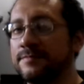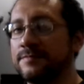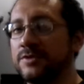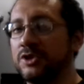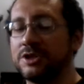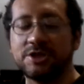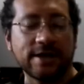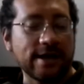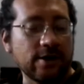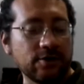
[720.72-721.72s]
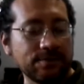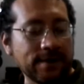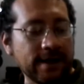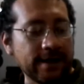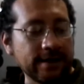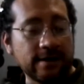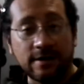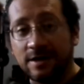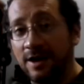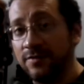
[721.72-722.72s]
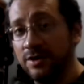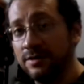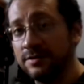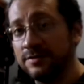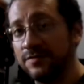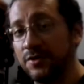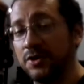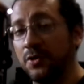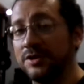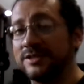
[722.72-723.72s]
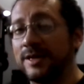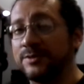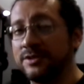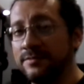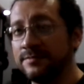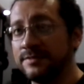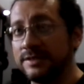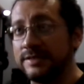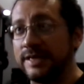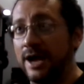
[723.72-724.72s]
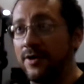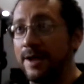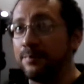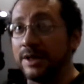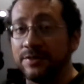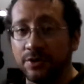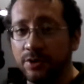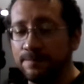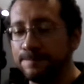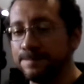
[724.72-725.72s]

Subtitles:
You can check out my cover for The Only Exception to see how I played through it.